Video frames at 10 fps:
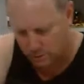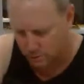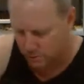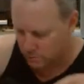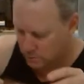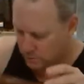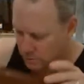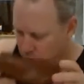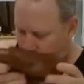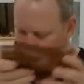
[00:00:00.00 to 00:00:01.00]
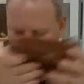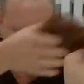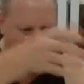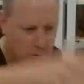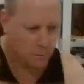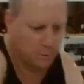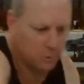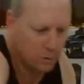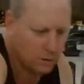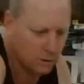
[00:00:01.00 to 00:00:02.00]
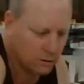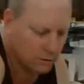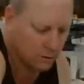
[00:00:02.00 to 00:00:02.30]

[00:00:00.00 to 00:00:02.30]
Okay, and now we put it